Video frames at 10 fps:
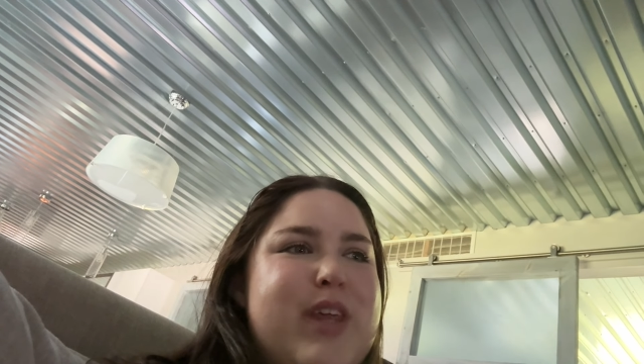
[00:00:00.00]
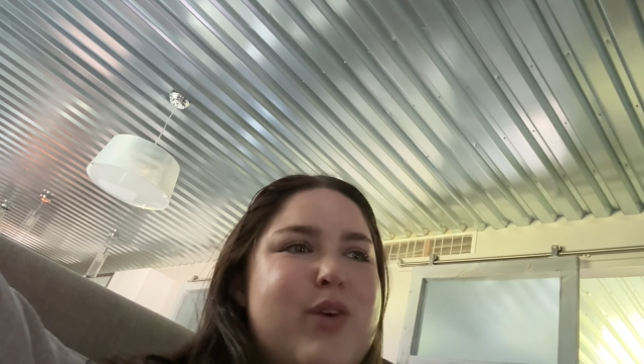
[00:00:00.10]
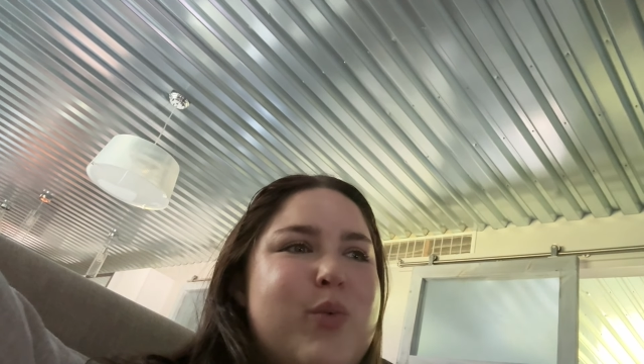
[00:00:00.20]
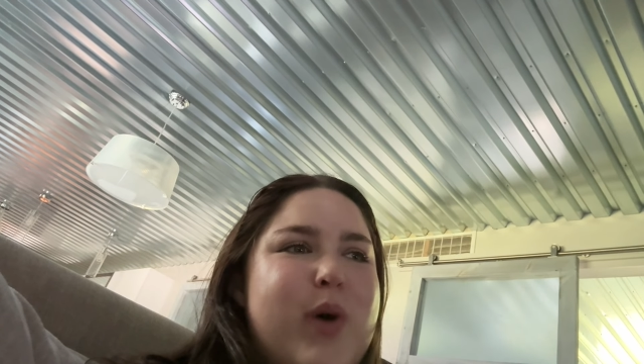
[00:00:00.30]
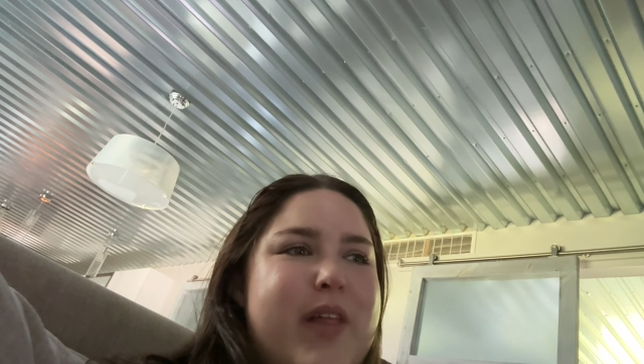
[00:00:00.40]

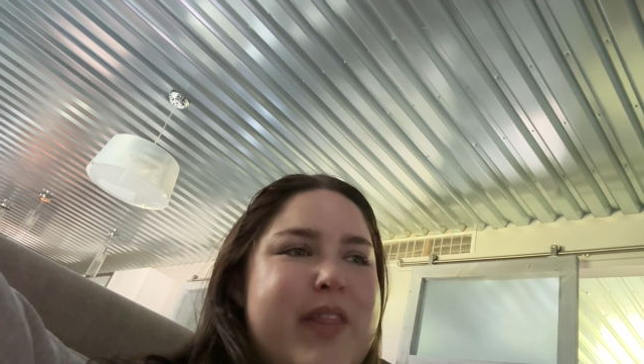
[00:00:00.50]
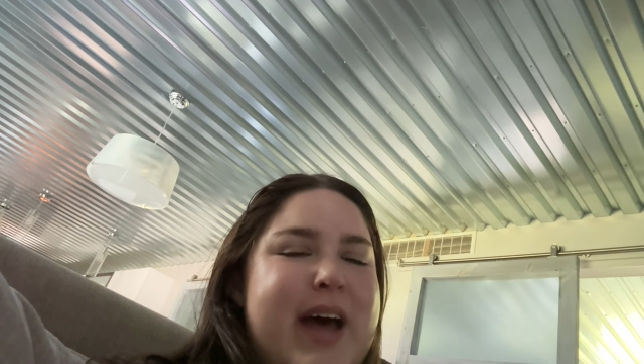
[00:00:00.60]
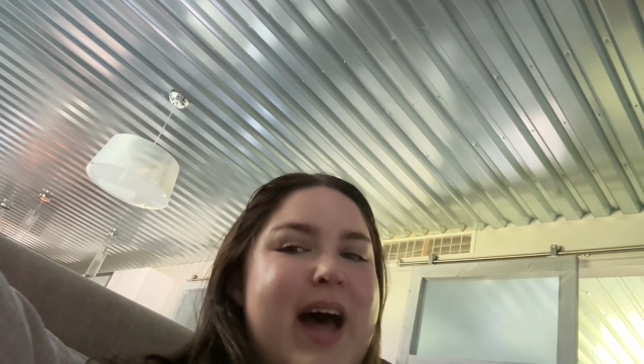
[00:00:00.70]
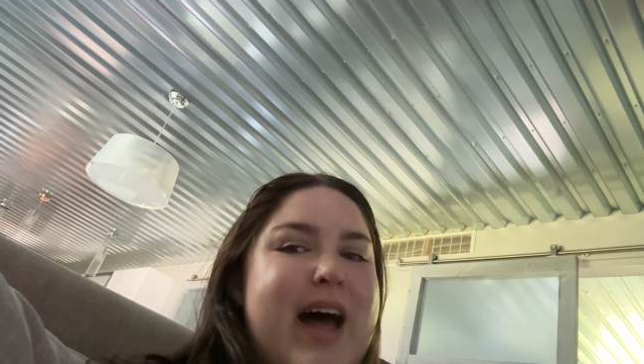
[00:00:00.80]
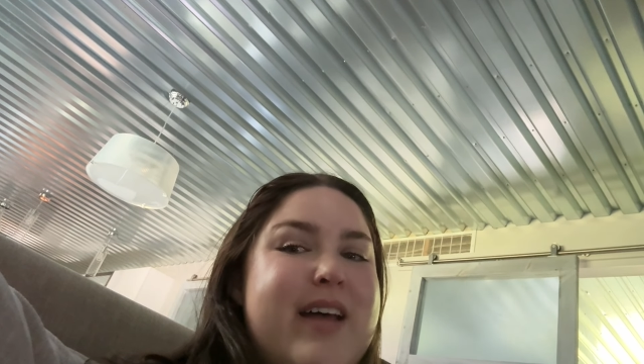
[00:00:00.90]
the one
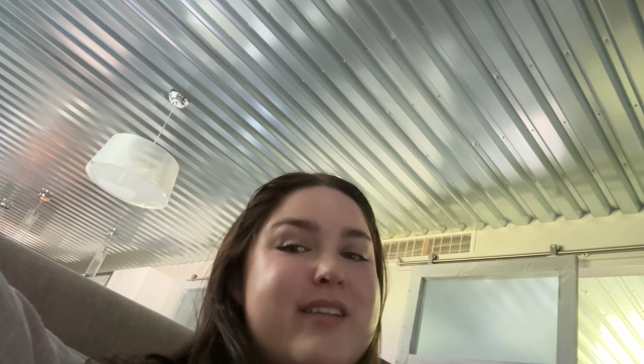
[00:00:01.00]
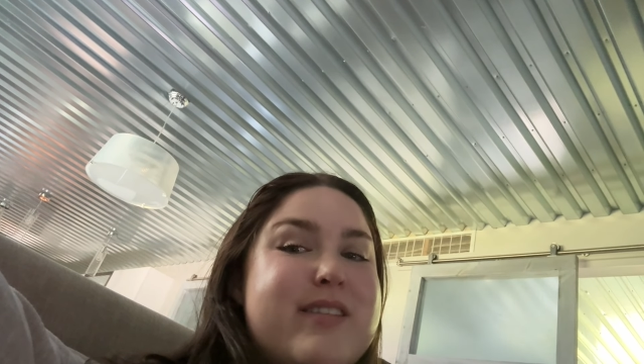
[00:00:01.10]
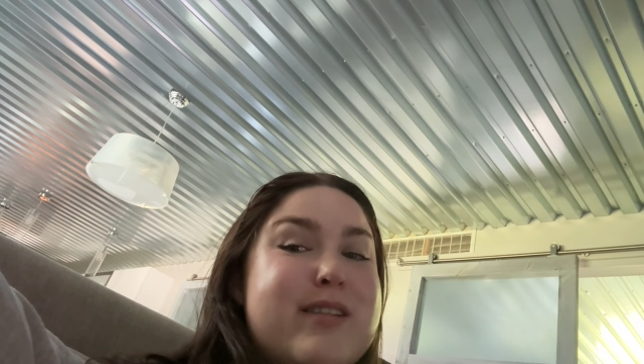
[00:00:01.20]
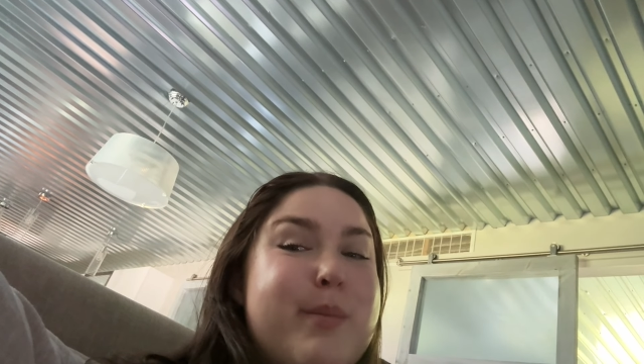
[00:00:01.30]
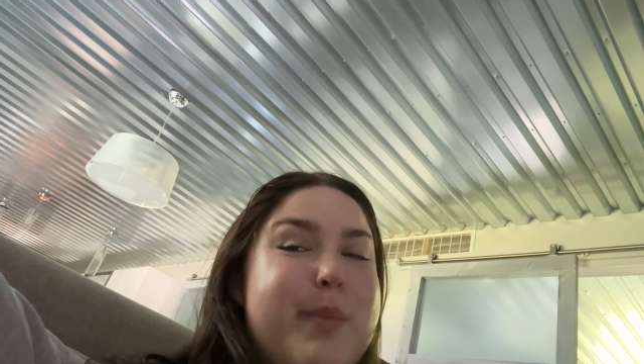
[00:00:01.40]
that
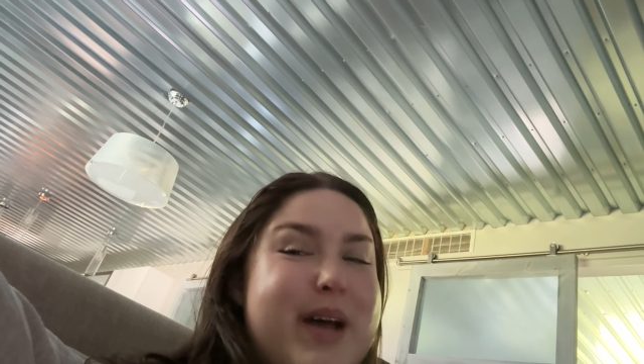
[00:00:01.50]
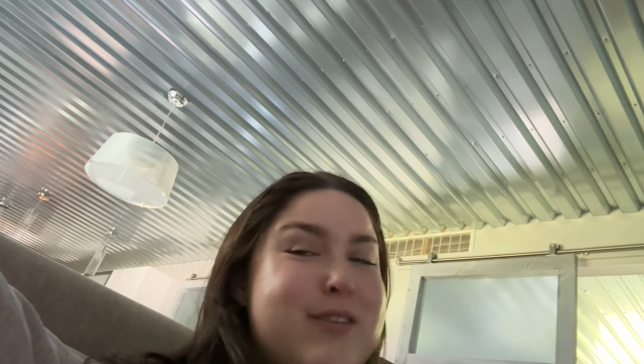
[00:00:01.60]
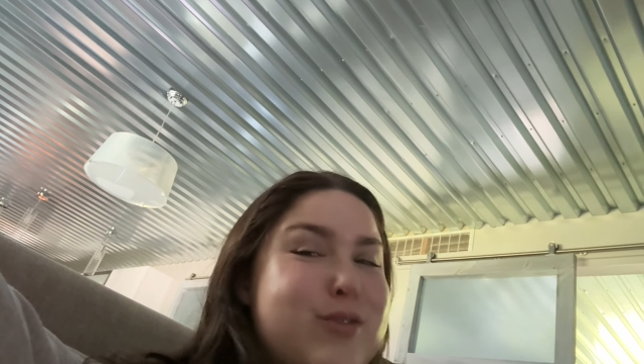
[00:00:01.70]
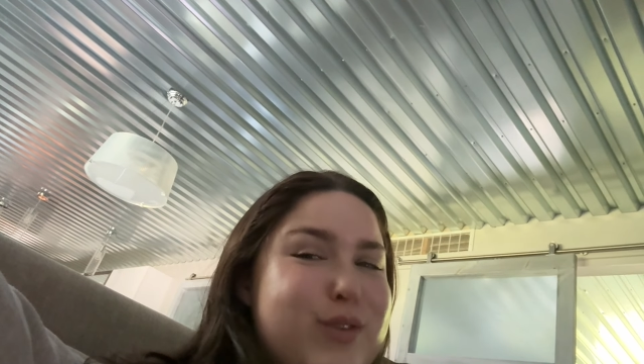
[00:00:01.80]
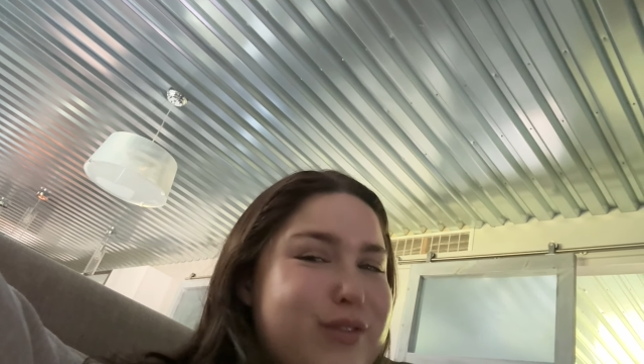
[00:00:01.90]
has the
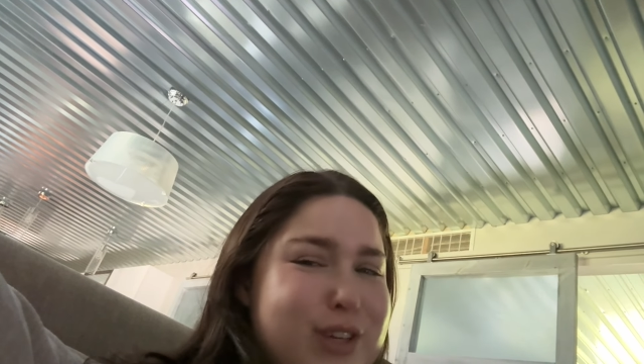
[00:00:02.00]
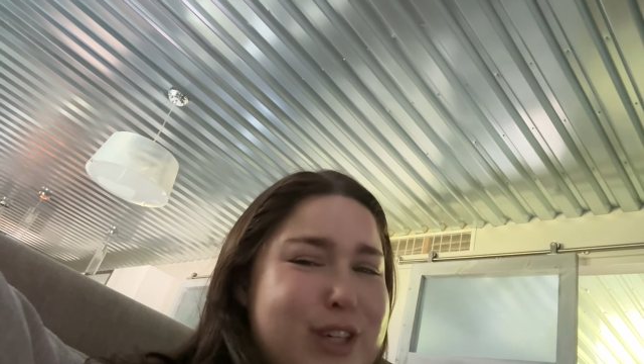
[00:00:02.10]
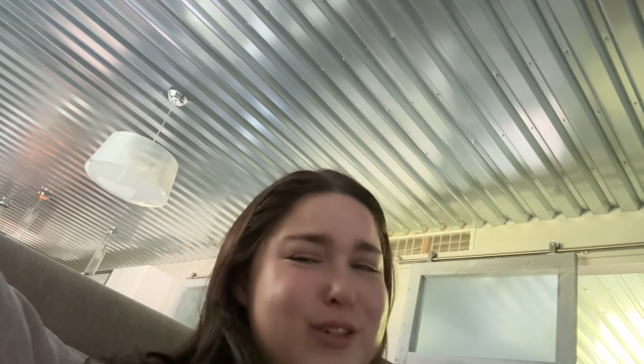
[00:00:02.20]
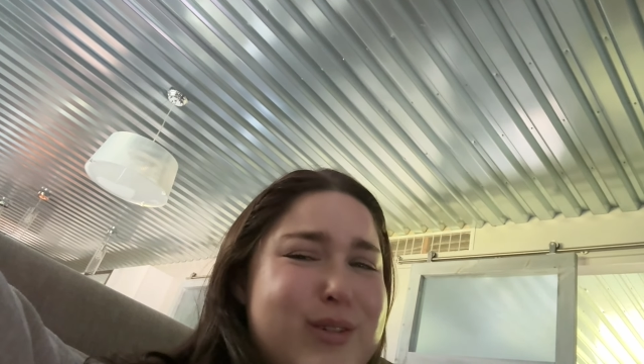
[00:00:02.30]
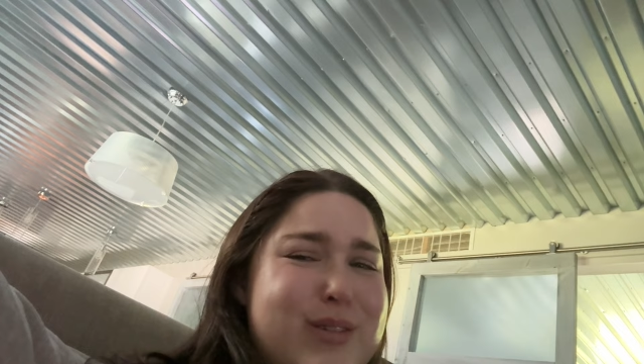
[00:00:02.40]
best
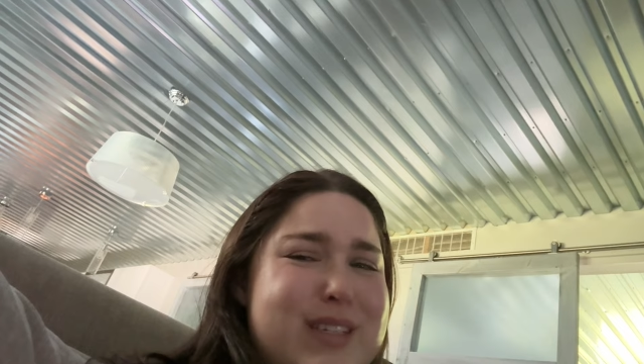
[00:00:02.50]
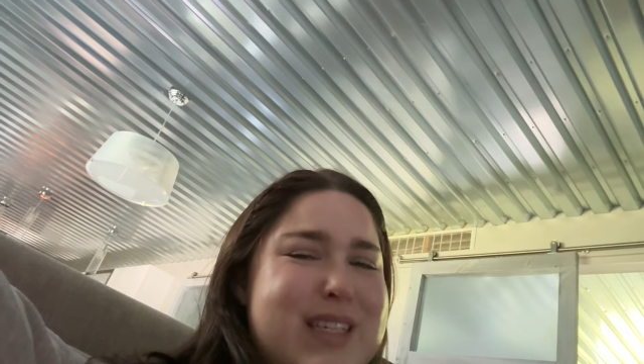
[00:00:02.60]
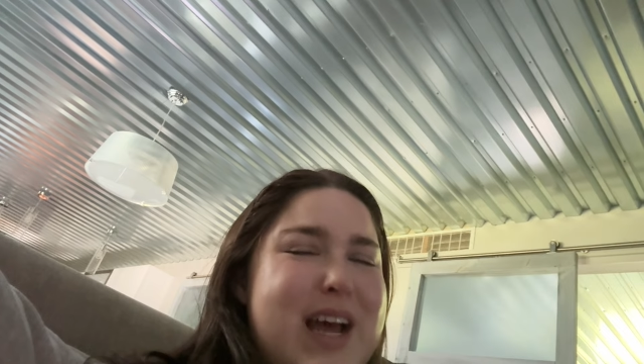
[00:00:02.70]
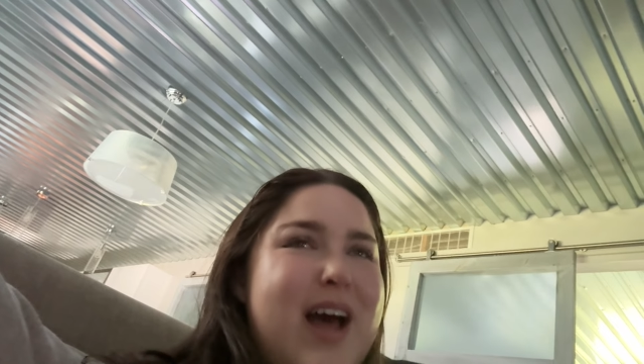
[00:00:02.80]
reviews,